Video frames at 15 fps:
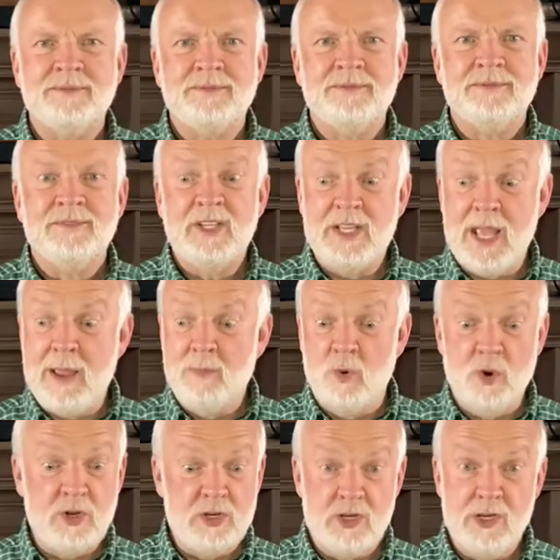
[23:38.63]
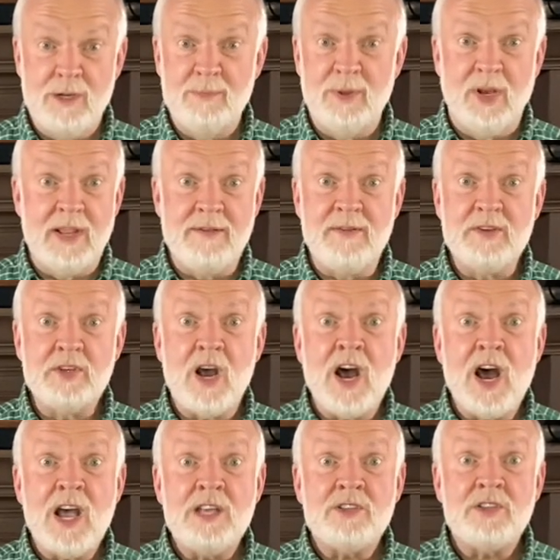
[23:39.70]
The game warden couldn't believe his
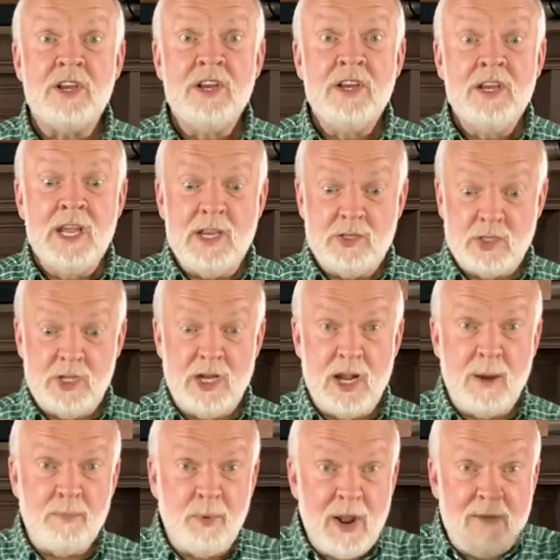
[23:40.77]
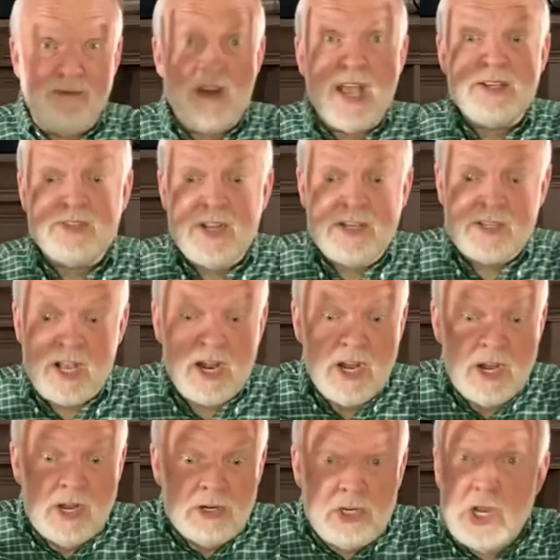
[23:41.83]
eyes. He stood up red faced and he said,
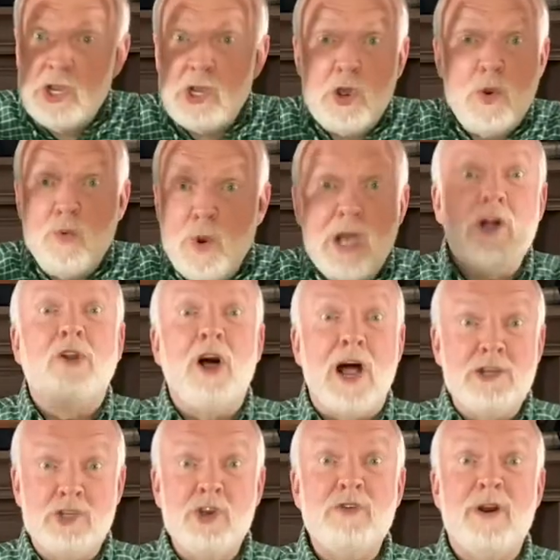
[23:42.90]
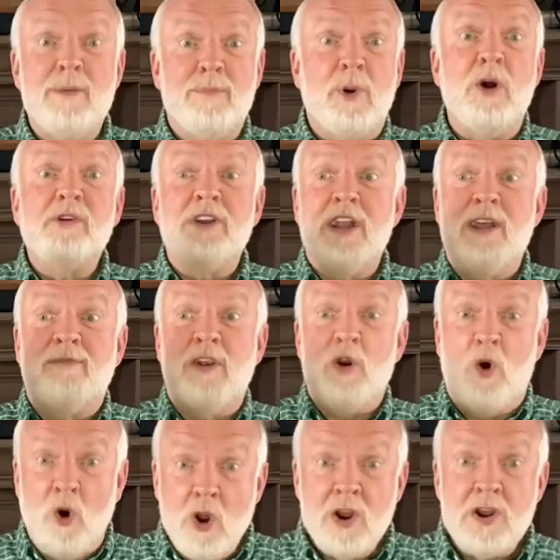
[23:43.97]
Do you realize you have broken every
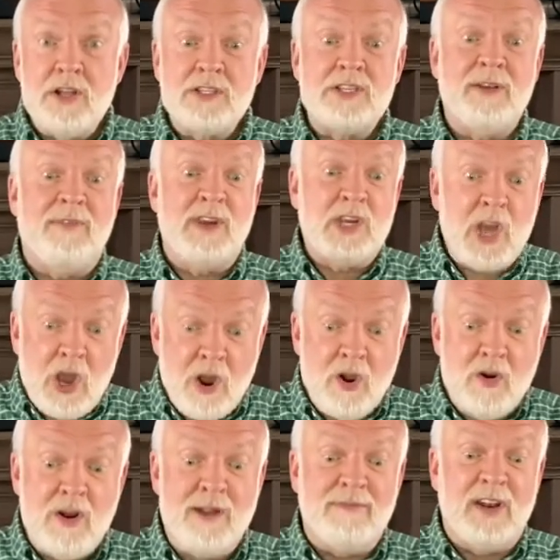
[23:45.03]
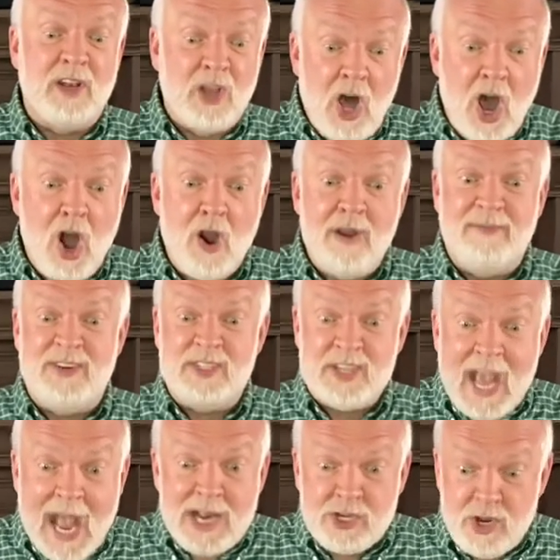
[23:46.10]
ordinance, every code, every law, every
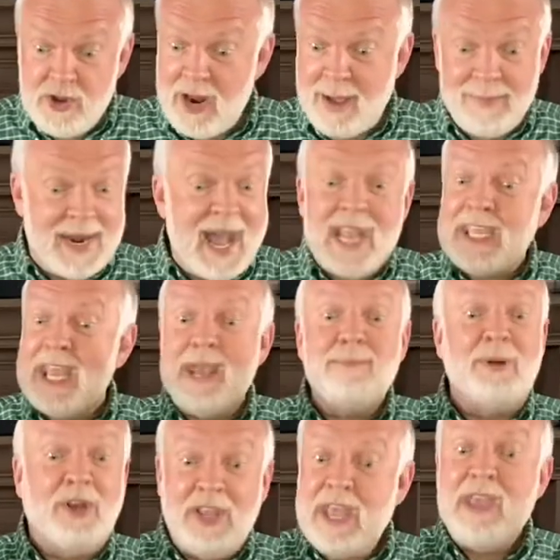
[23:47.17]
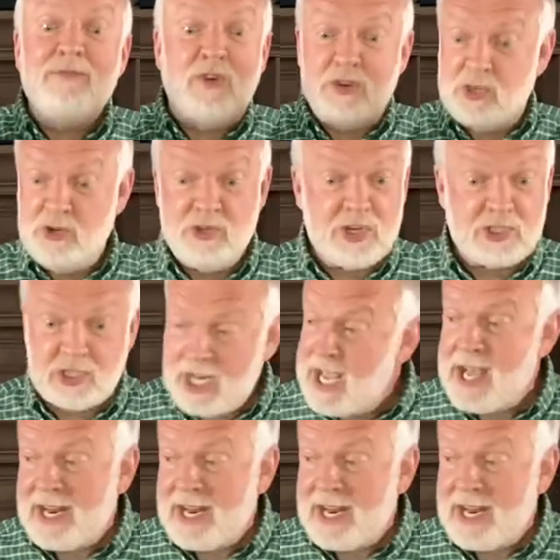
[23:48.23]
statute? I mean, I can't believe what you just did.